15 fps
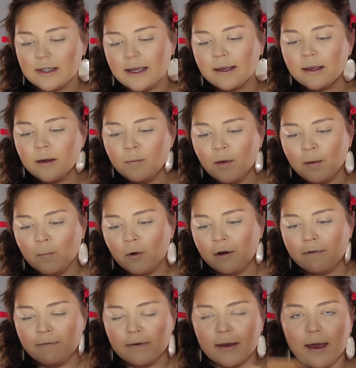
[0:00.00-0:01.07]
taking my
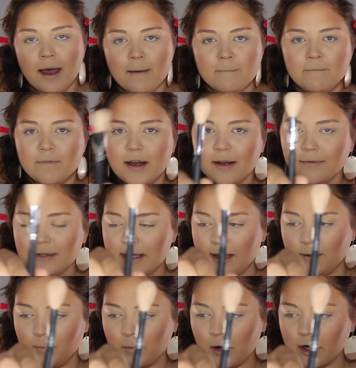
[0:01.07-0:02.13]
Morphe
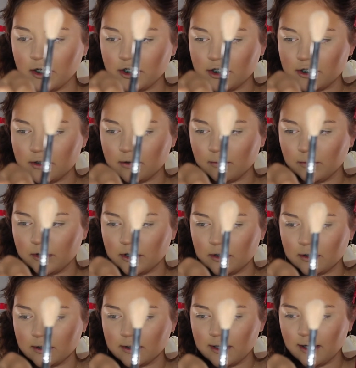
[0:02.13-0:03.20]
M510 brush, which
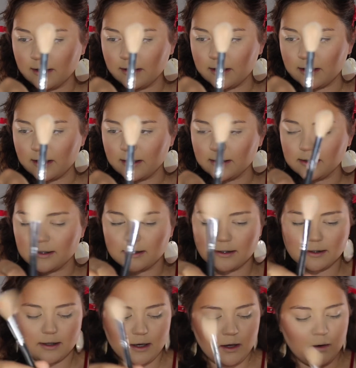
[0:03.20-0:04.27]
looks like this.
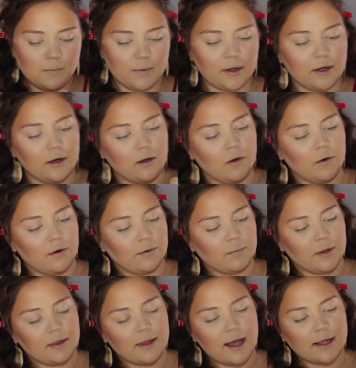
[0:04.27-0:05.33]
We're going to go on
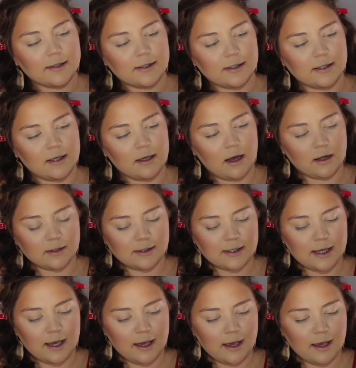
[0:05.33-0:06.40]
with that
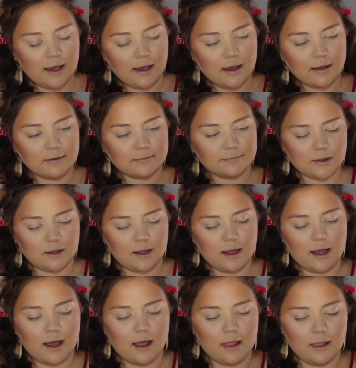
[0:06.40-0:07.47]
Ciate
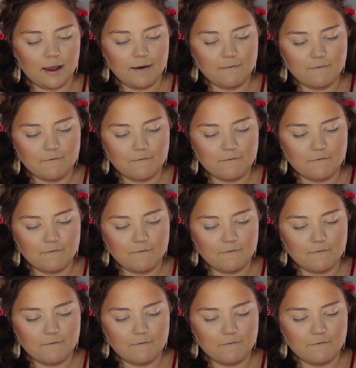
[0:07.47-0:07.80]
highlight